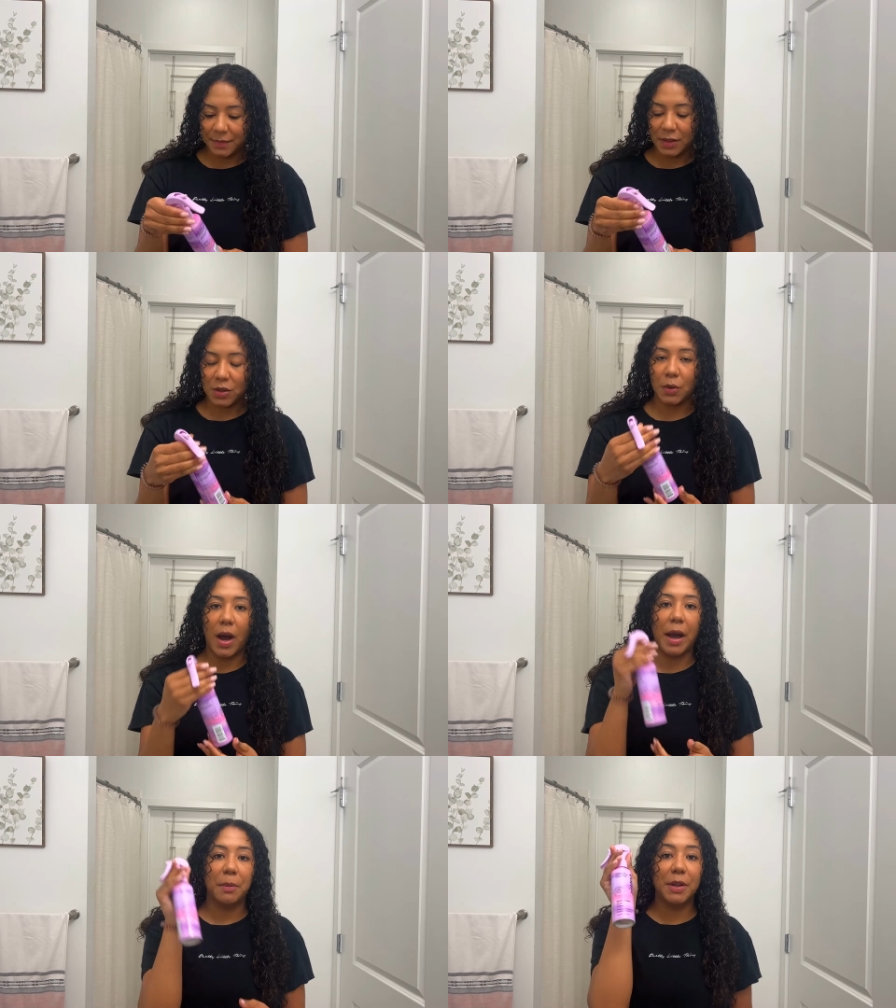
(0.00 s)
So
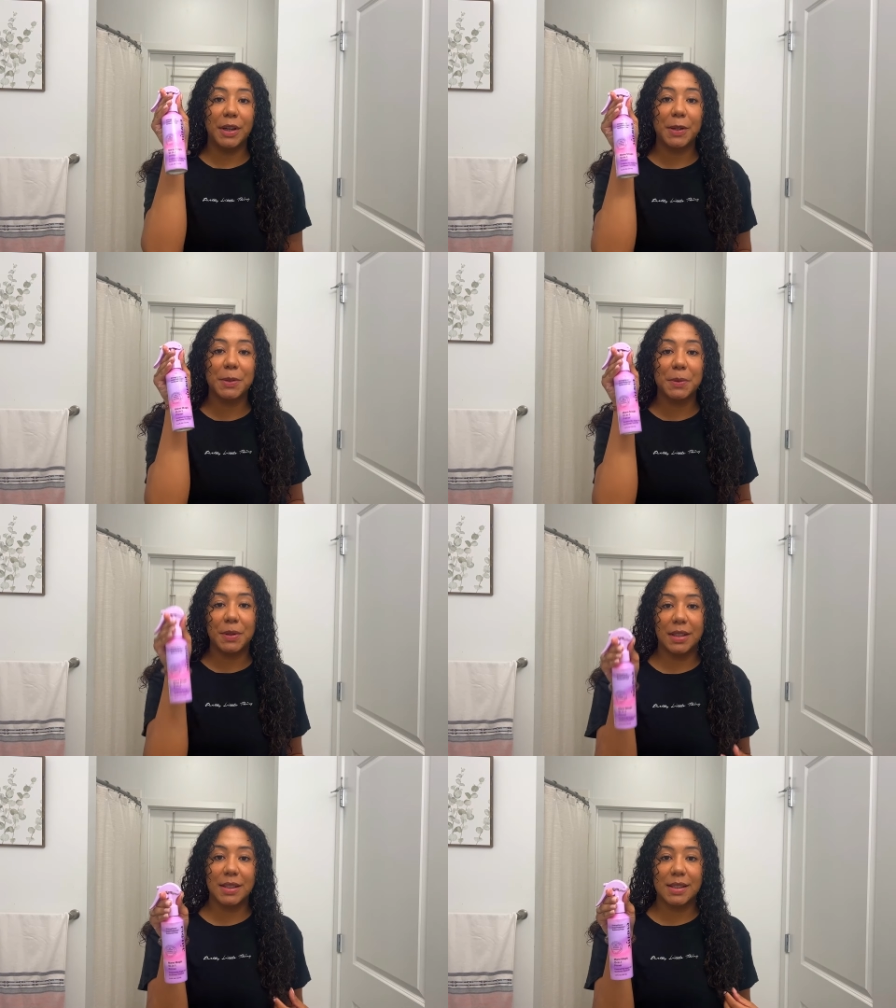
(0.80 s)
I will
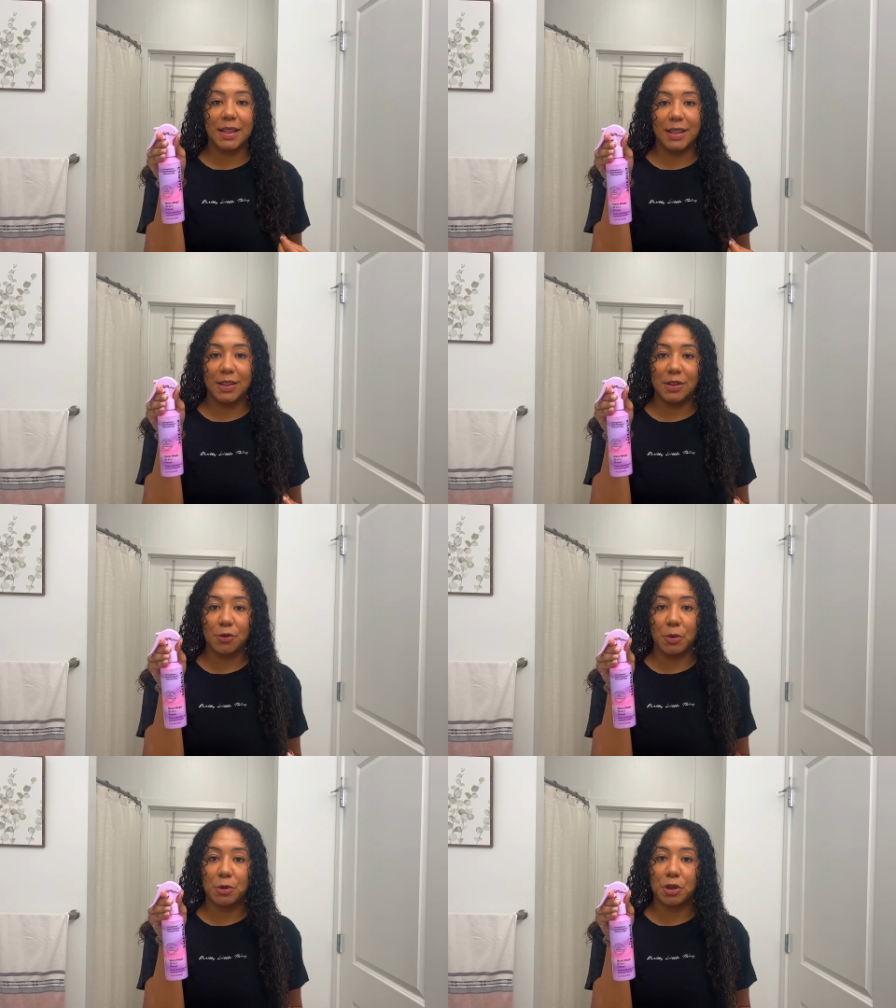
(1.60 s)
include this in the
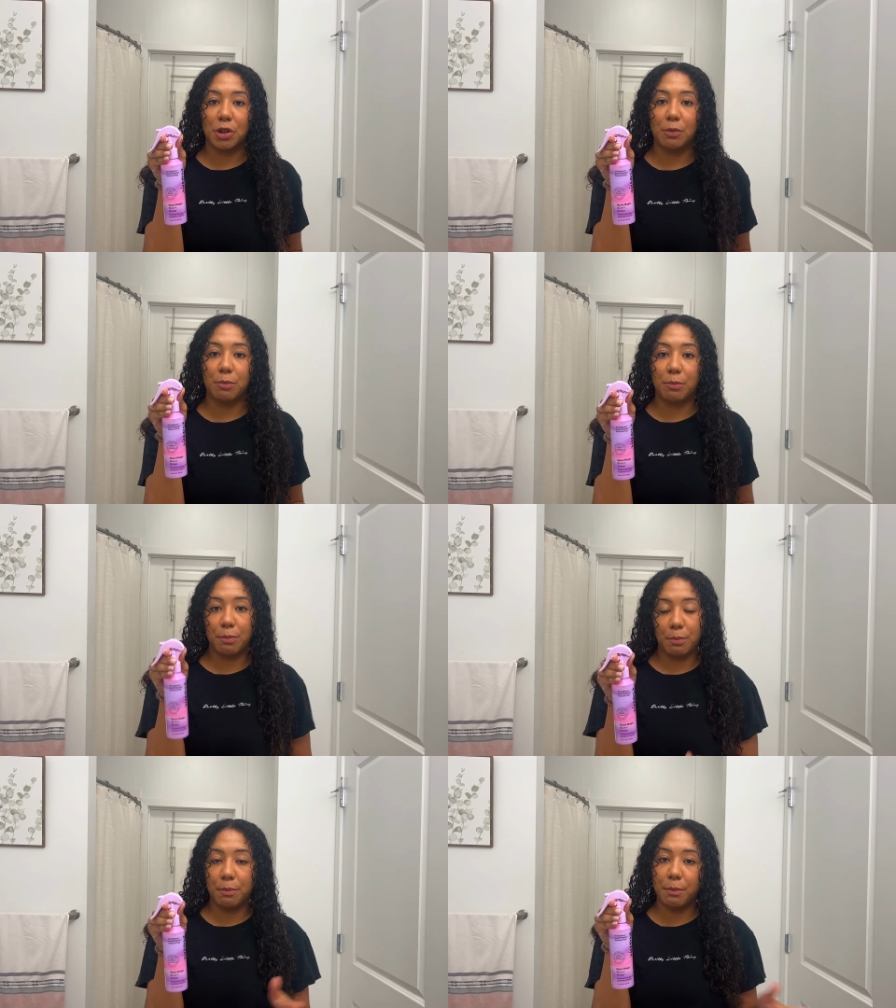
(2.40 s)
description
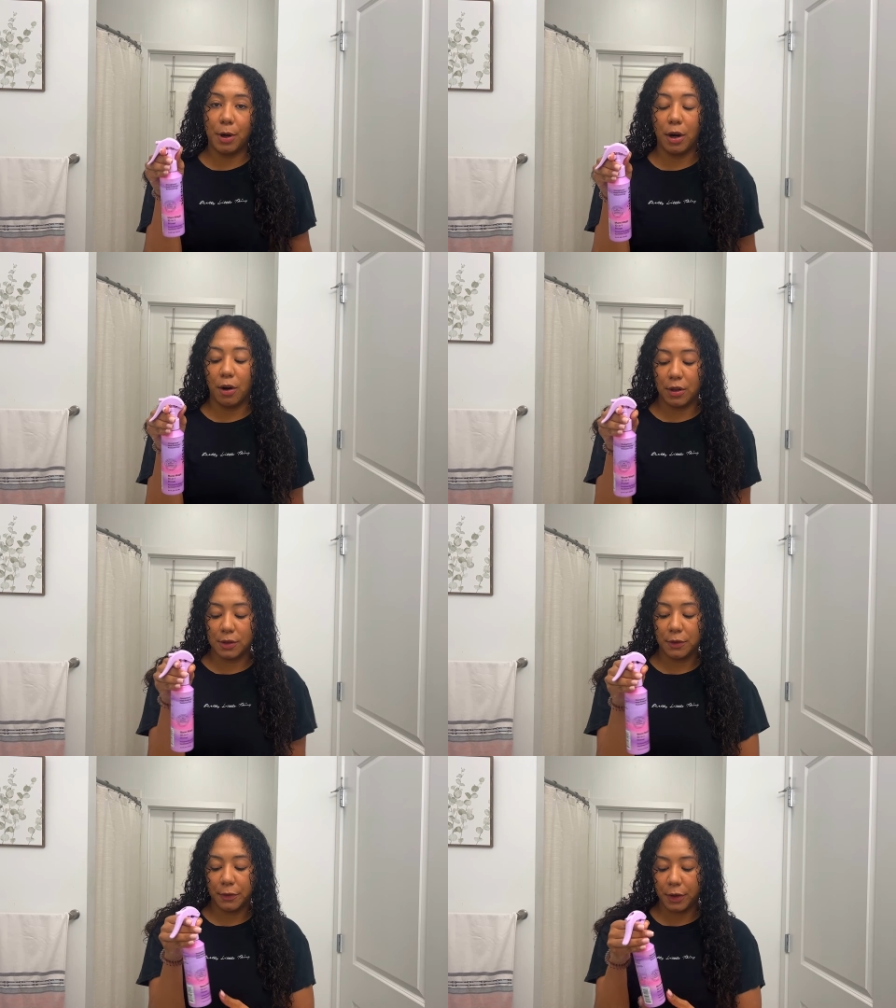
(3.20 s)
bar
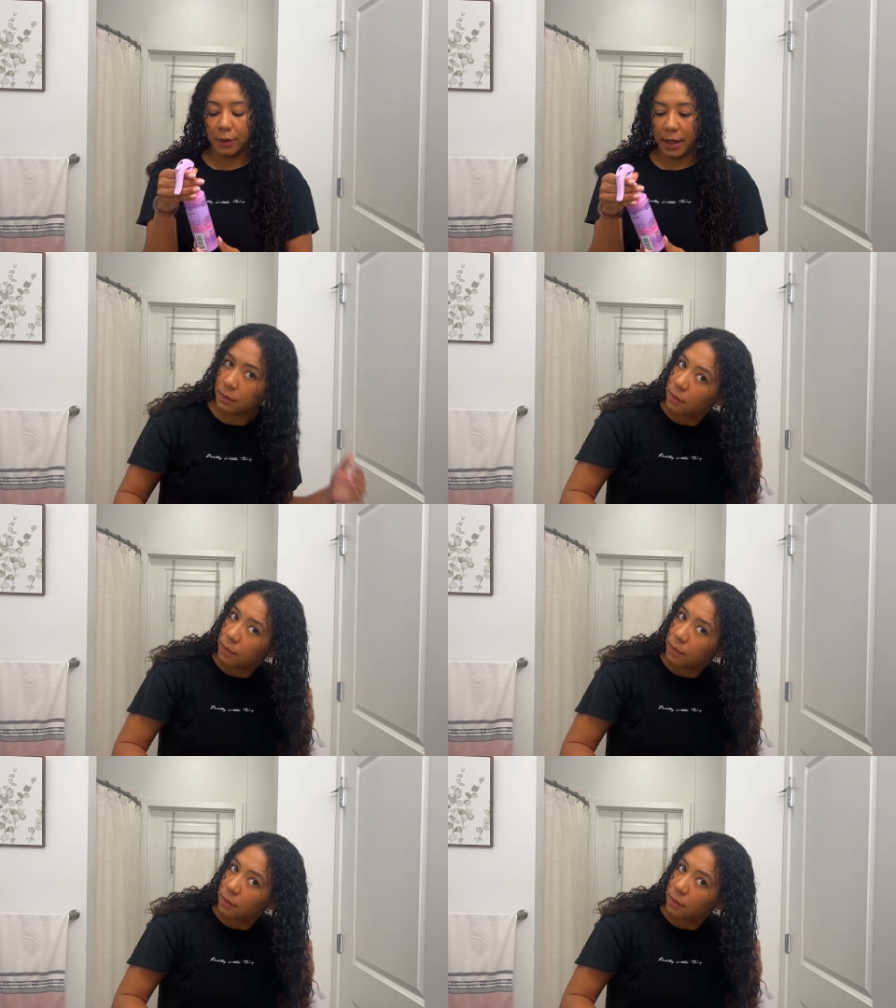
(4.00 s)
also for you guys.